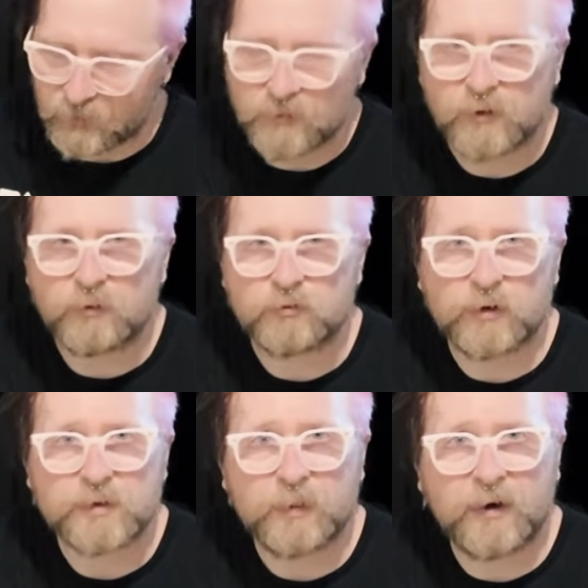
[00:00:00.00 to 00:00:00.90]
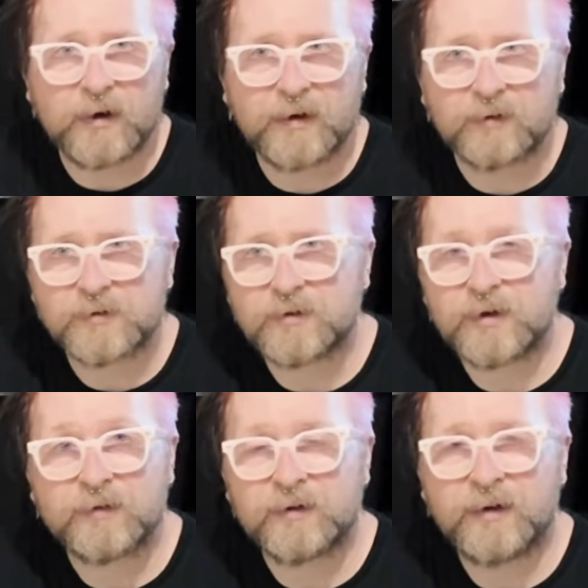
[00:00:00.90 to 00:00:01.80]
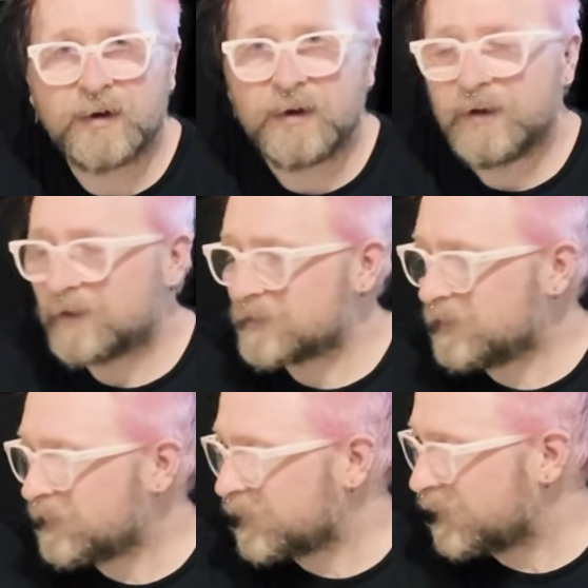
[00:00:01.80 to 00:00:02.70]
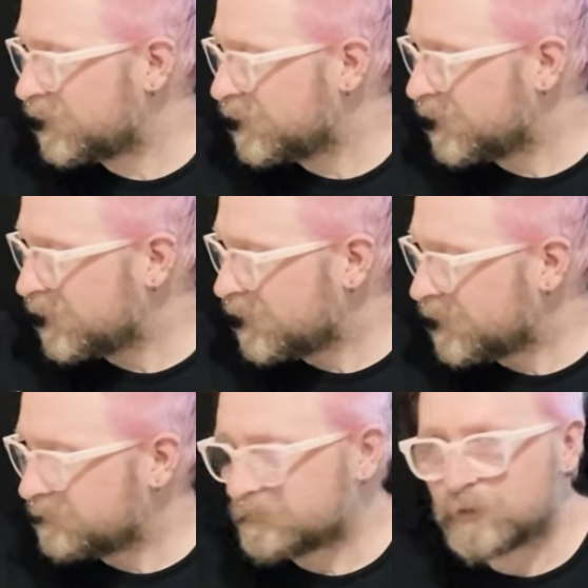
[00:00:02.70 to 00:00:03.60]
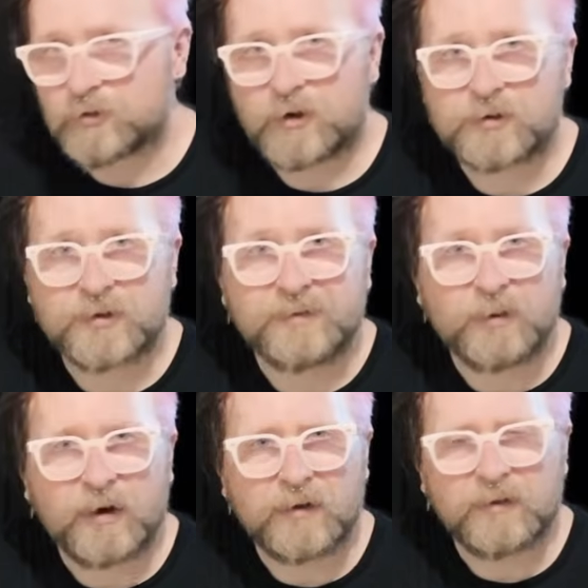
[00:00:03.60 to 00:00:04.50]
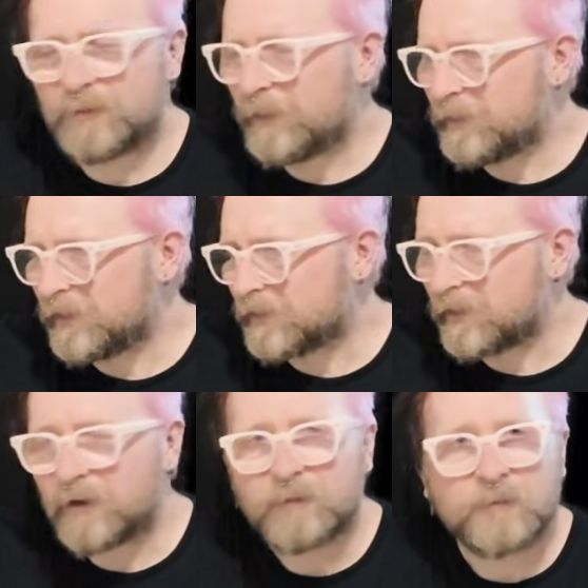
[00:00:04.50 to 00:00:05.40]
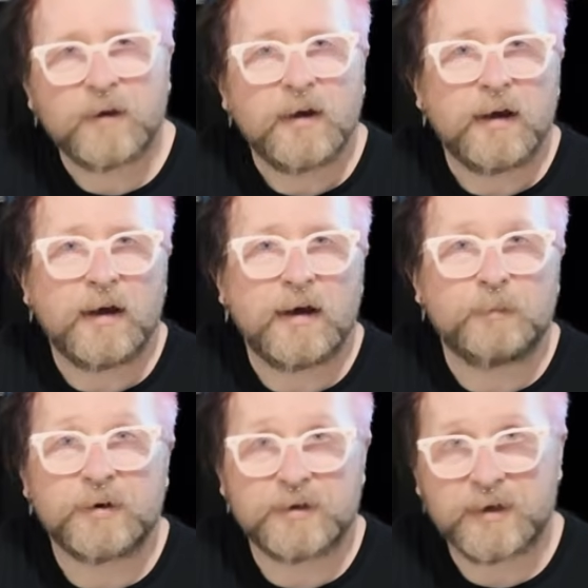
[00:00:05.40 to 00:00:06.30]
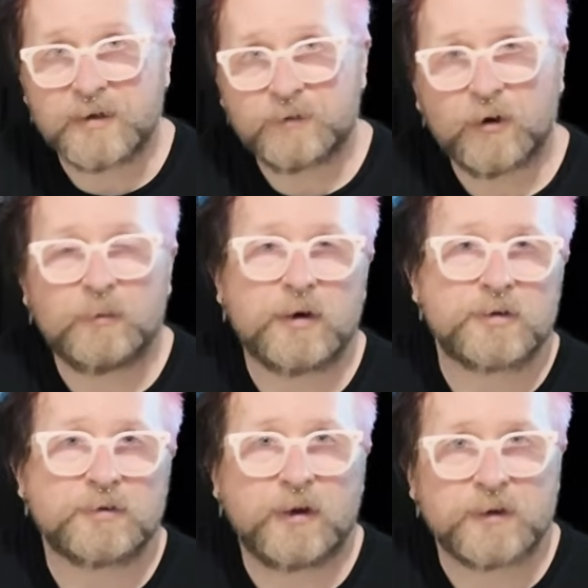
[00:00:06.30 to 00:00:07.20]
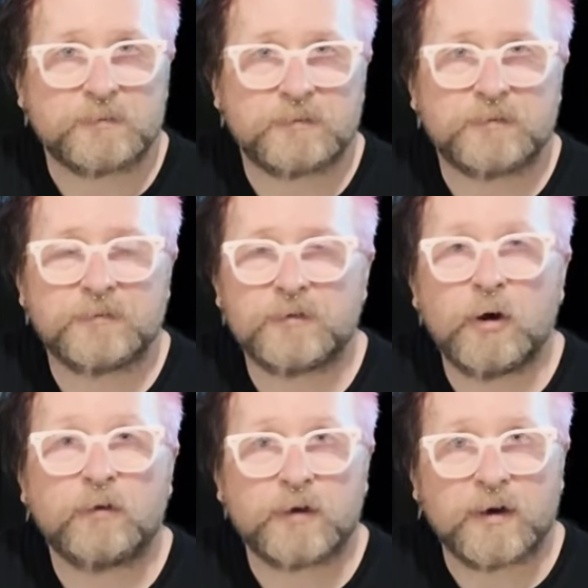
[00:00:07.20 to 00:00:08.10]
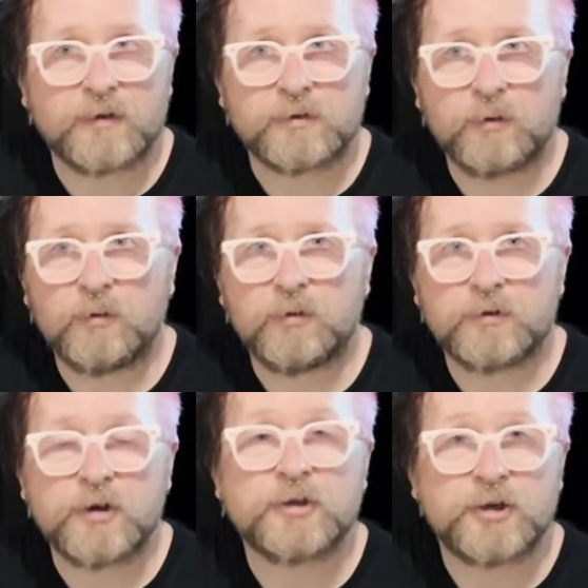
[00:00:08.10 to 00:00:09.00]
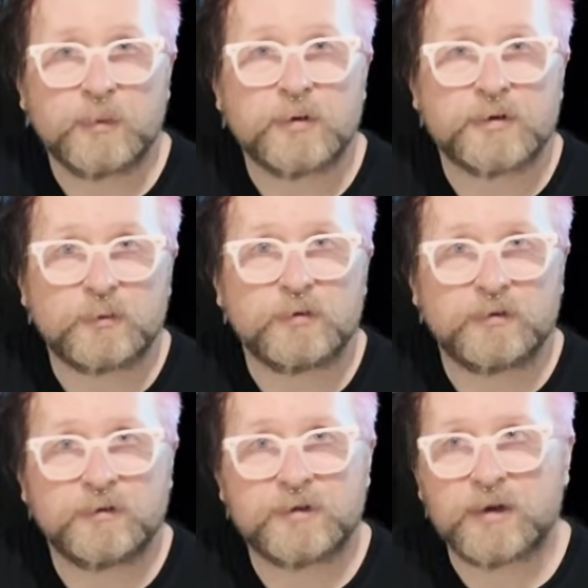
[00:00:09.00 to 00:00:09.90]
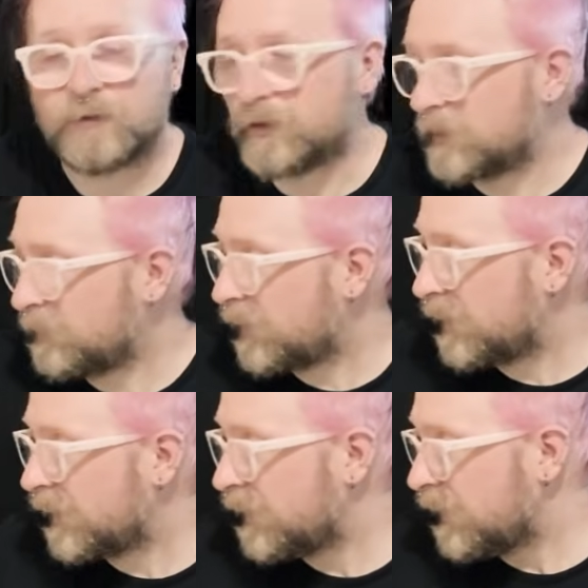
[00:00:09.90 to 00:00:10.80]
you know, dress pine, or it's not even construction pine, or maybe it is, I don't know. But it is very much like offcuts or the cheapest stuff you can buy.